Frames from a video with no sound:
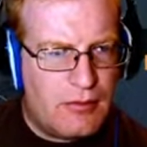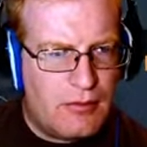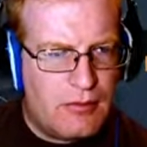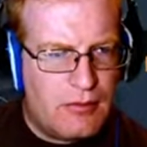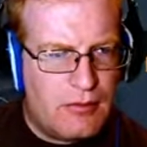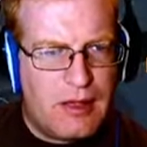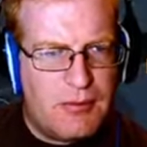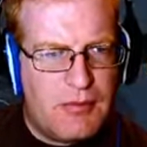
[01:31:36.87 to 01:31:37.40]

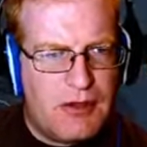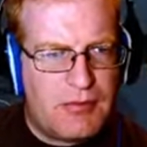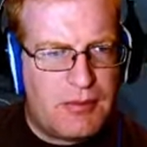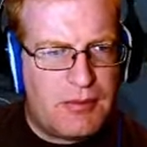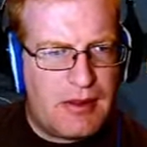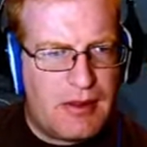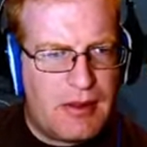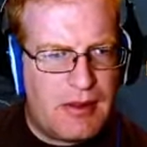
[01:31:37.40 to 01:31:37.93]
How did I miss
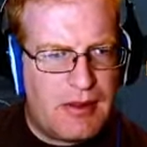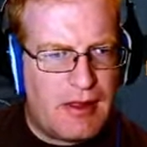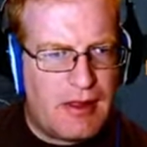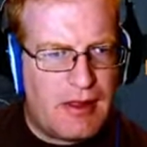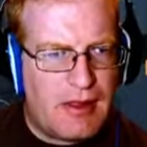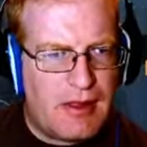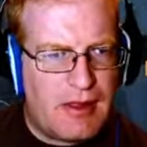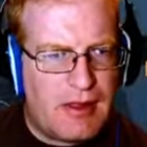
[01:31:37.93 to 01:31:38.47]
by that
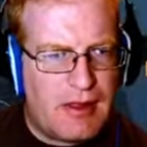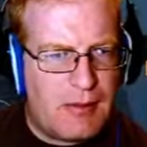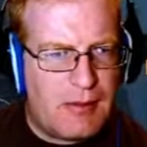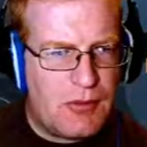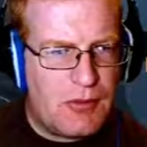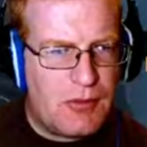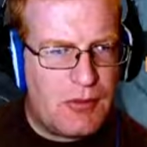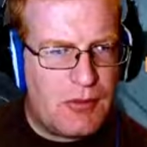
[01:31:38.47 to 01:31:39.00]
much?
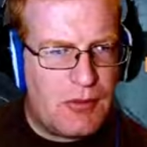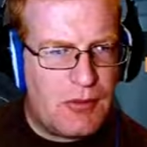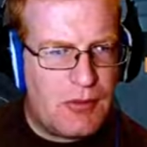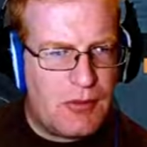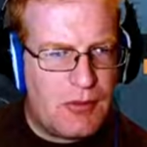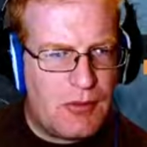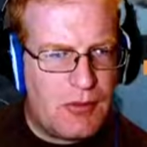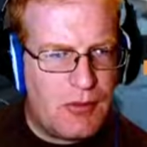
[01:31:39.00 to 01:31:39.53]

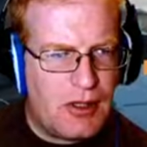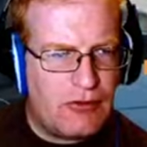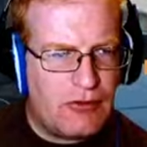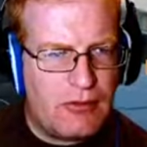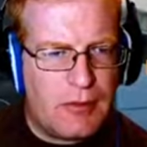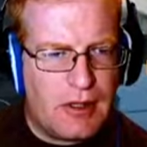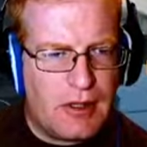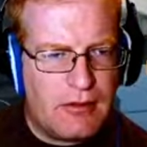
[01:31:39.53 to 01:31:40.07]
Oh,
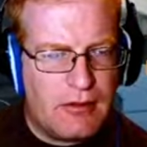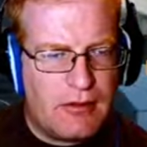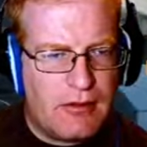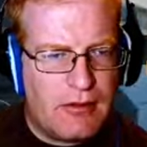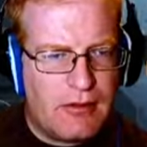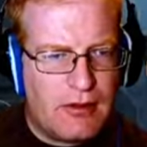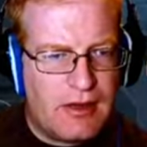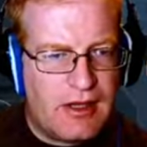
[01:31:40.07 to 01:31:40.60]
never mind.
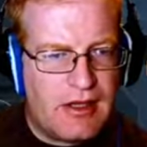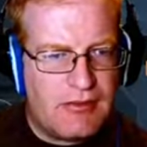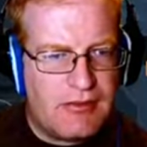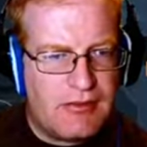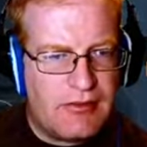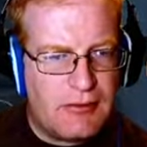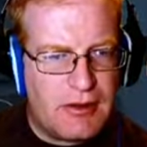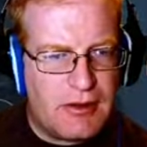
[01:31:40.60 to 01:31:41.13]
The
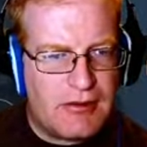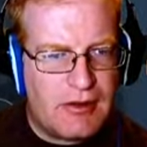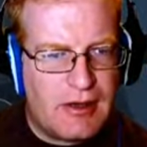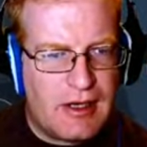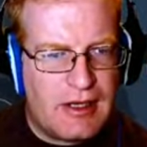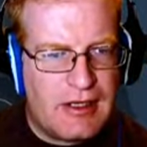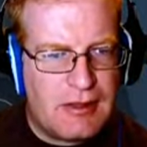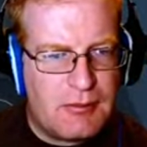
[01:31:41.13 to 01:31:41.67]
lift missed.
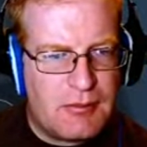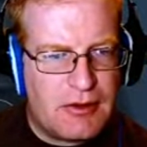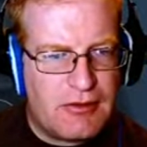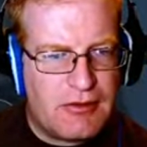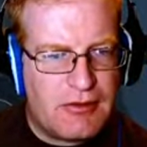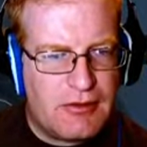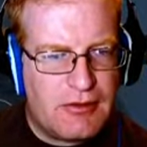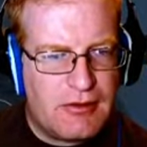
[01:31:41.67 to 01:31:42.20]
I didn't
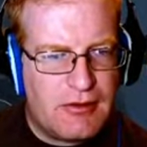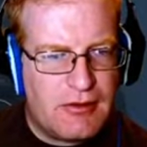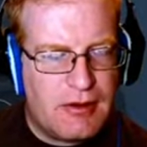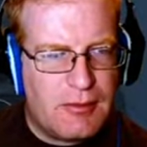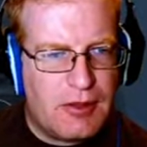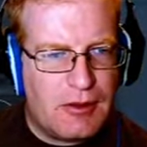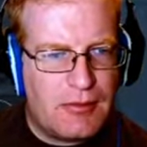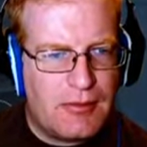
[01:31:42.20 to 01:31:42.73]
miss.
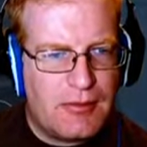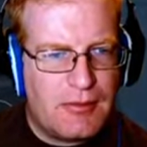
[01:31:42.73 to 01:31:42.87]
There we go.